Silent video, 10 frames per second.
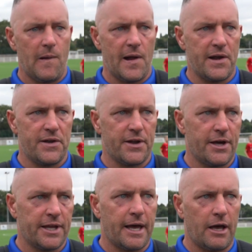and
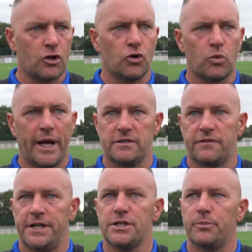yeah, a good way to
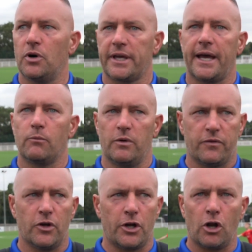finish. But again, we've
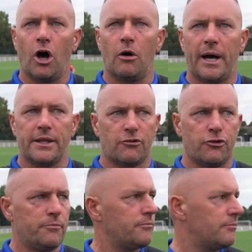learned a lot about the
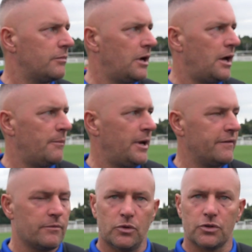group,
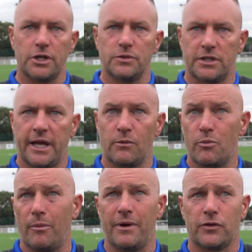even more so today than we
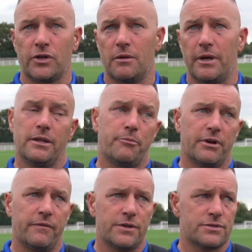probably have done in
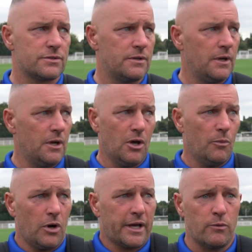the
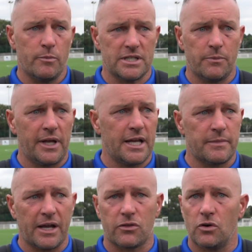previous. But again, we're missing players.
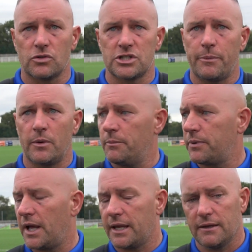Matty Thornell, Chapo didn't
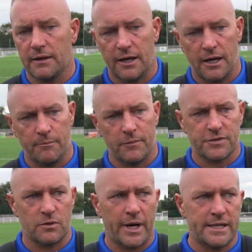play.
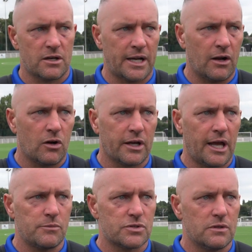Obviously, Wade's gone out and got
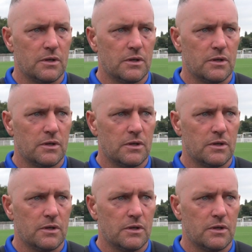games.